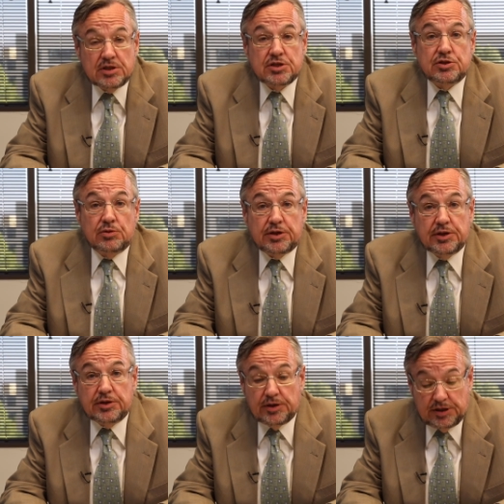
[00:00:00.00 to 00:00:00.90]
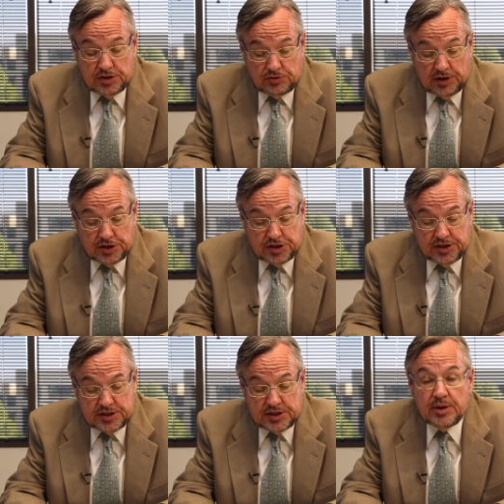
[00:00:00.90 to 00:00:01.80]
circular
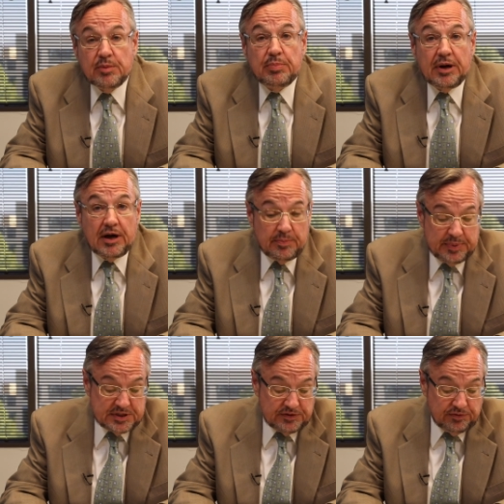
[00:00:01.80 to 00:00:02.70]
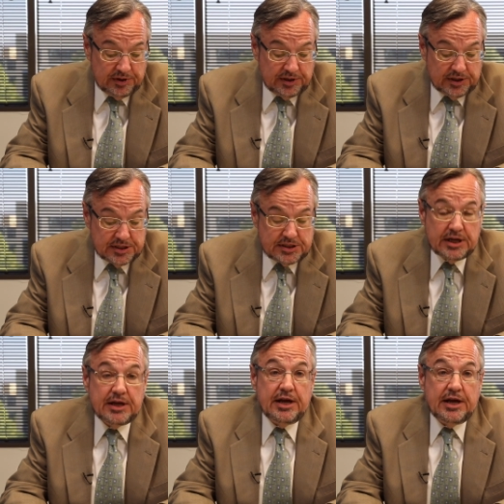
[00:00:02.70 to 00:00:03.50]
constructions, pompous frills,